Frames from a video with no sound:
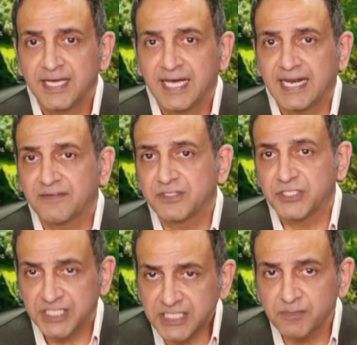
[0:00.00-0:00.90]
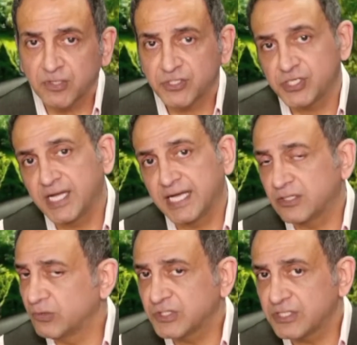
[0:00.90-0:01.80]
And after 6 months, she had
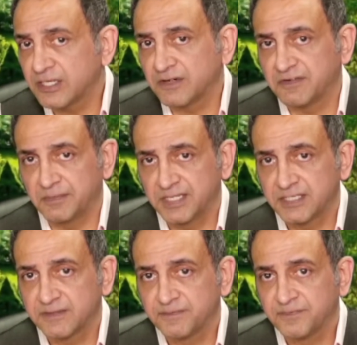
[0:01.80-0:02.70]
no sign of MS.